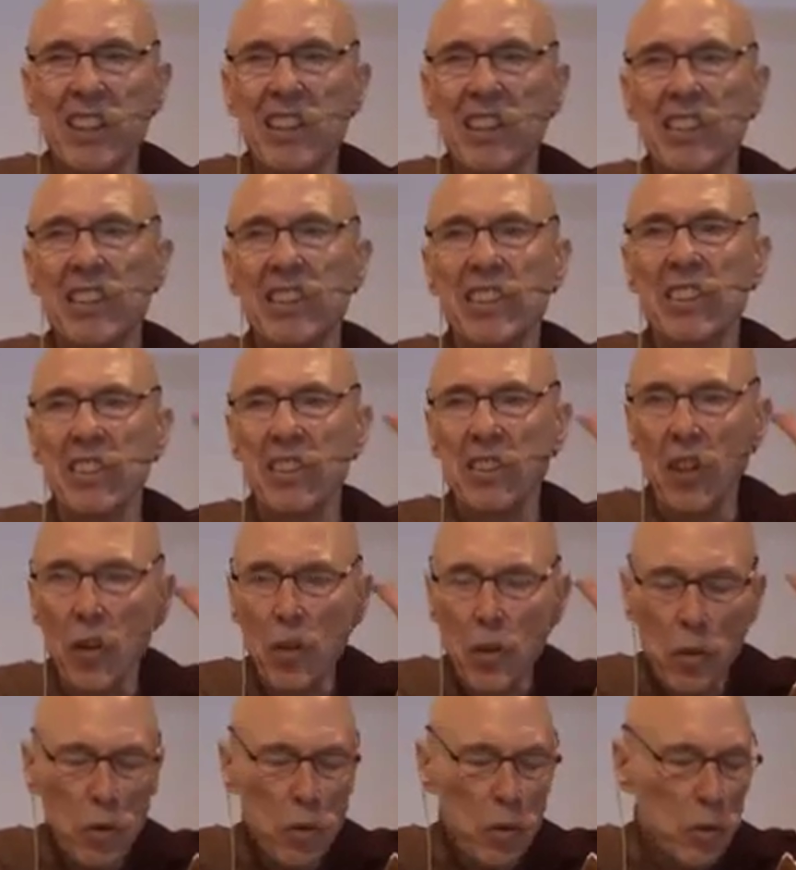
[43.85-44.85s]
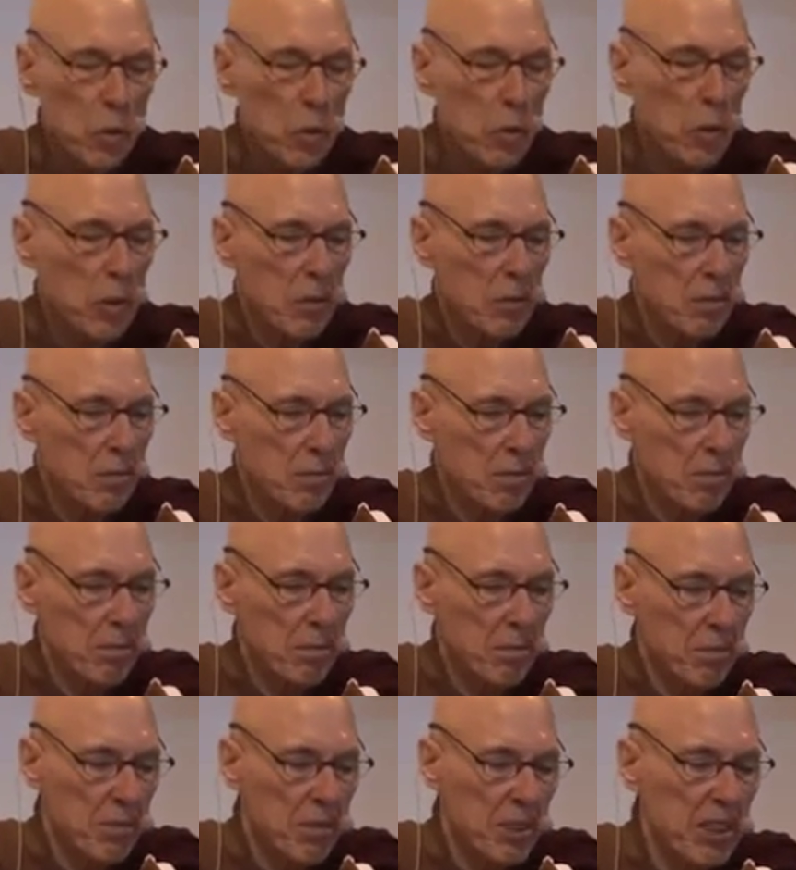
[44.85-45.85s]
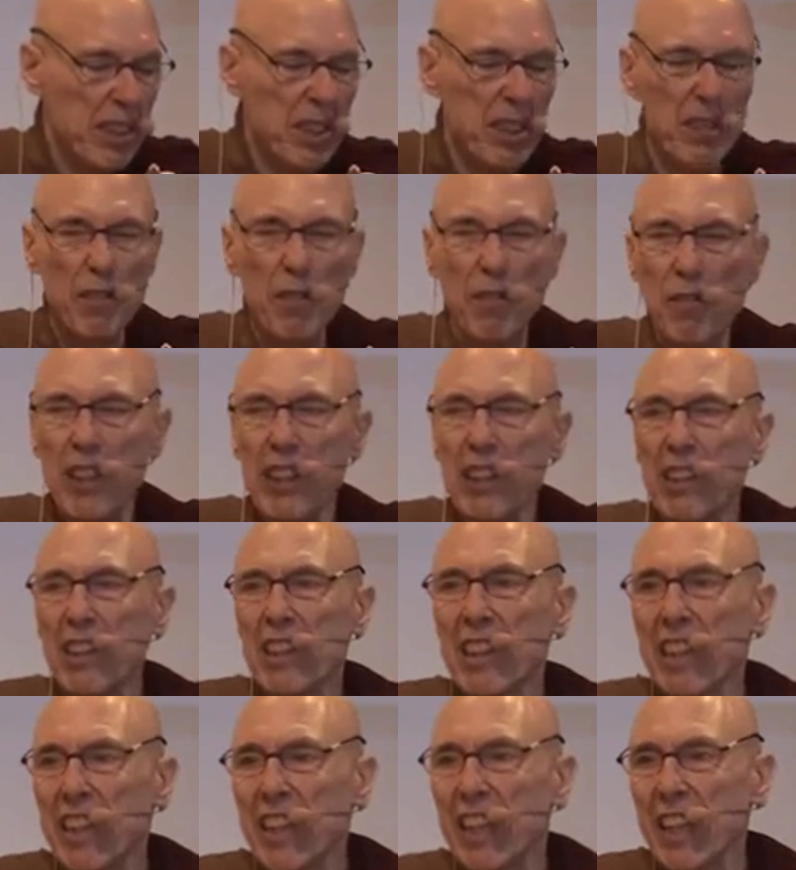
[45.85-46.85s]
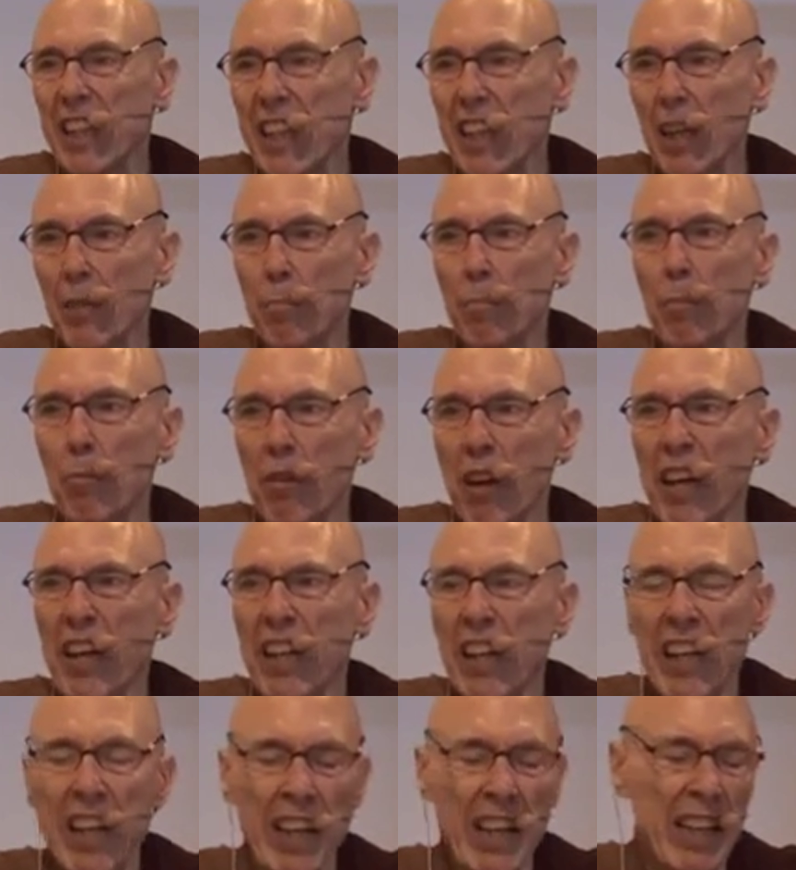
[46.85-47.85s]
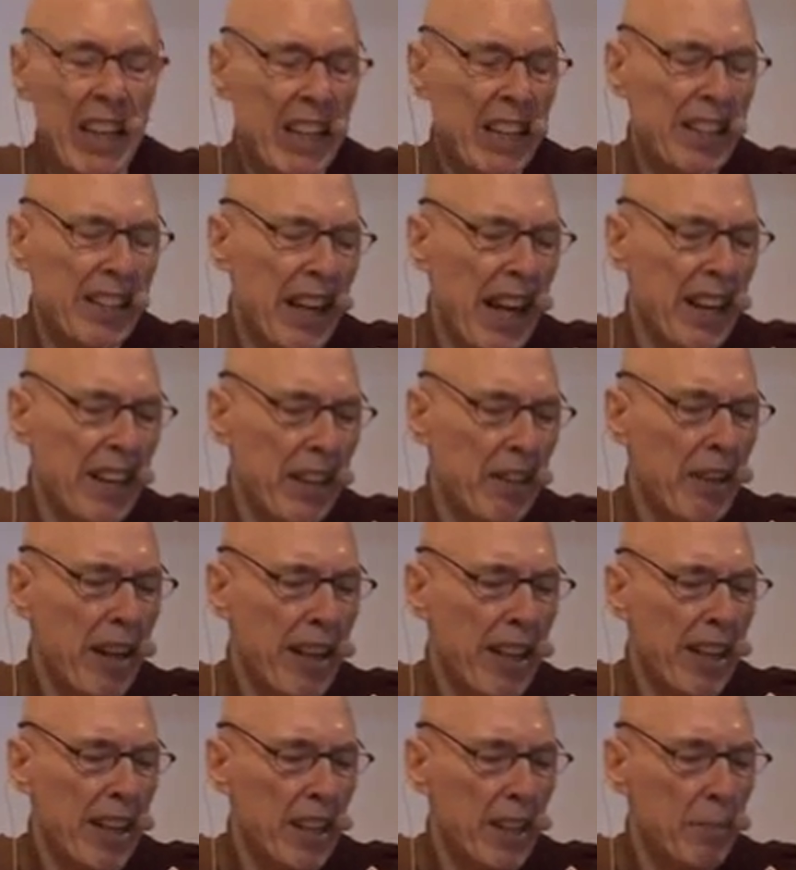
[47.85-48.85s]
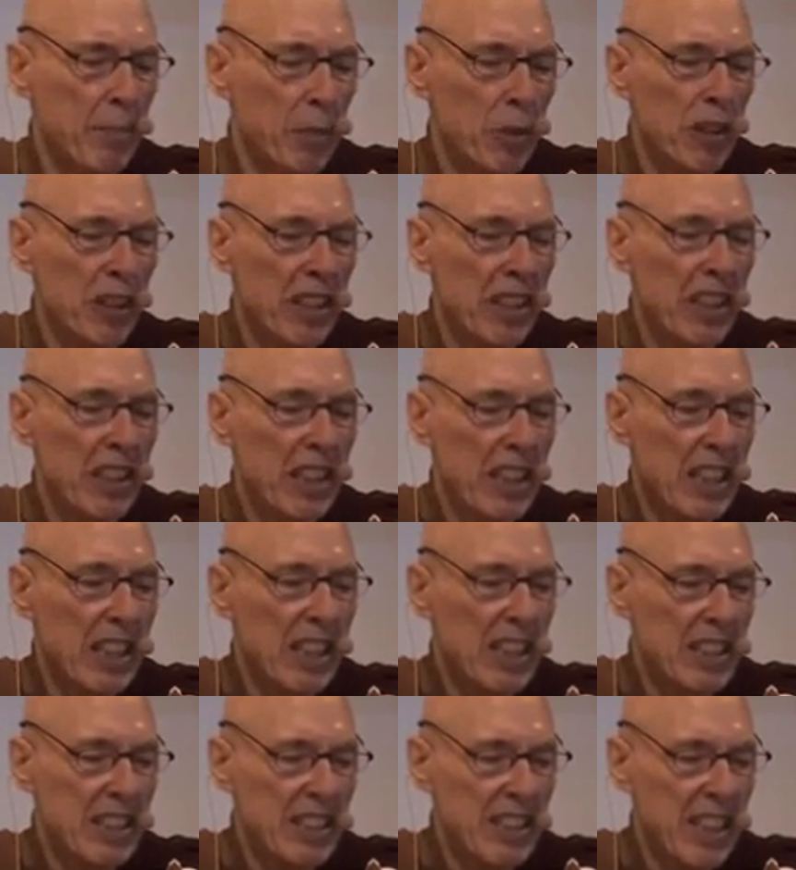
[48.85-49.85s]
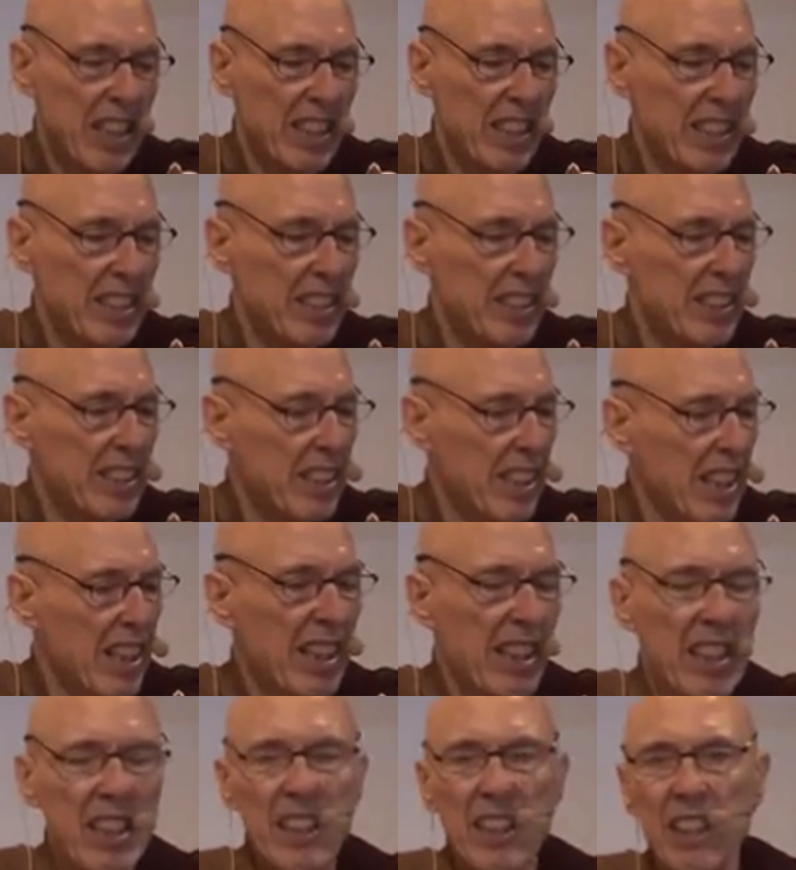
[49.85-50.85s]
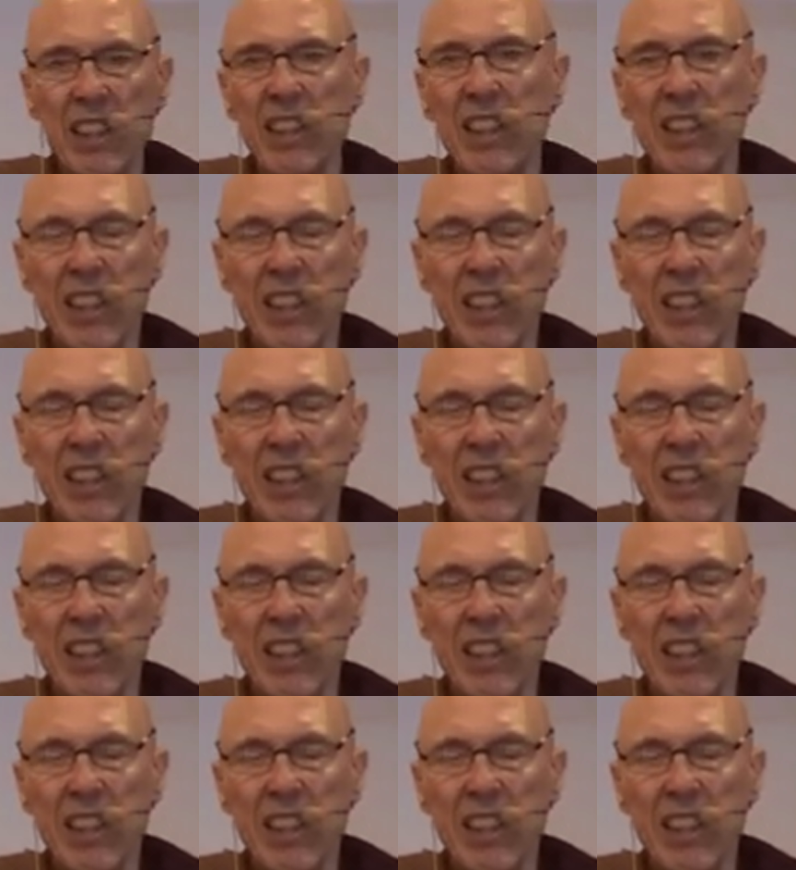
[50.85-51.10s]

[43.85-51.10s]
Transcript: so severely upbraiding and denigrating the Buddha, says, in